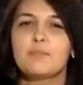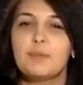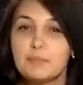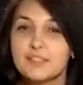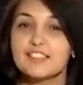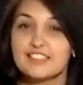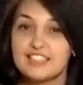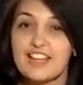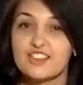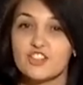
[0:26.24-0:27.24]
People's
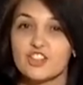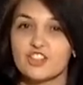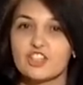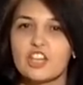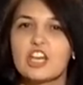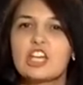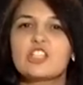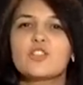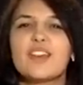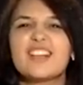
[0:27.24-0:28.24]
intention
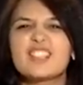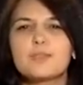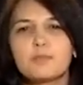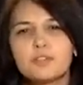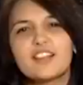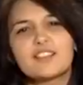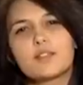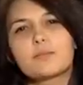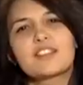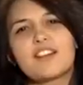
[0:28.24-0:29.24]
to express
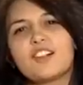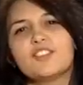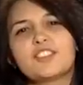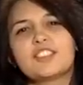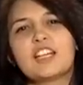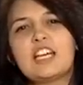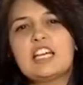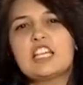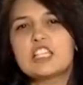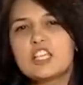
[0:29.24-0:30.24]
themselves
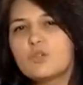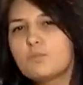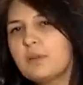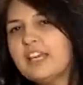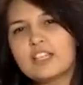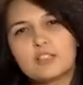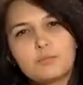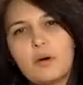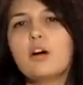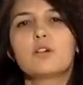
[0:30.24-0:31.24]
is so big and
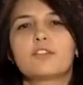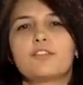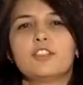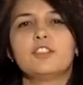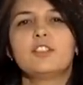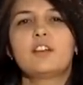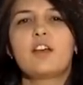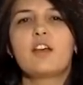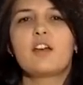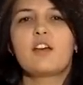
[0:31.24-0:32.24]
powerful
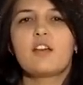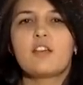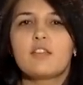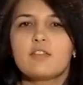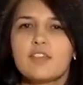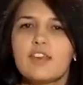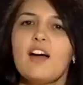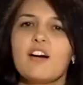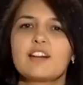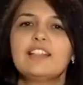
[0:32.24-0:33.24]
that they
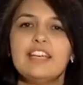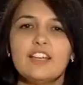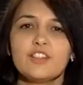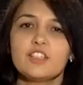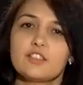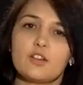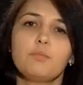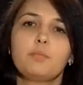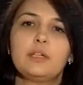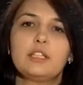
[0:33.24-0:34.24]
hardly ever
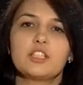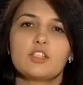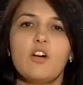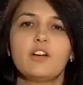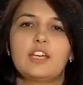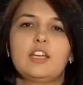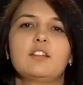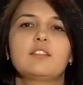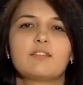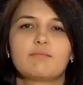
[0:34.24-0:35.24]
stop talking,
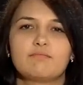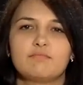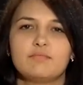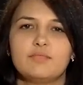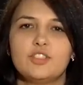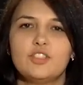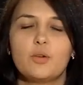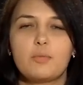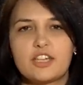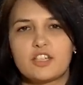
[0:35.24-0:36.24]

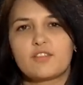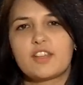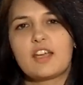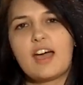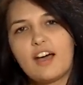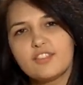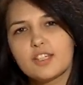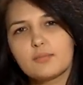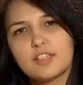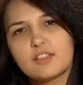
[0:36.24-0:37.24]
no matter if they have
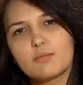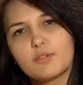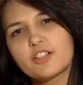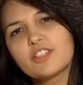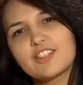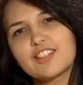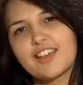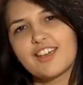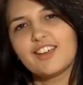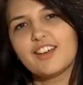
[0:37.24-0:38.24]
something smart to
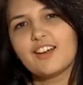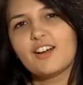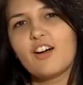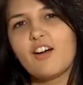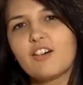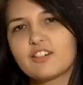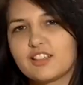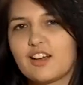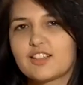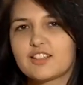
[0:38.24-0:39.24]
say or
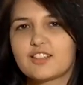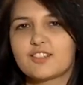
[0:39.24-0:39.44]
not.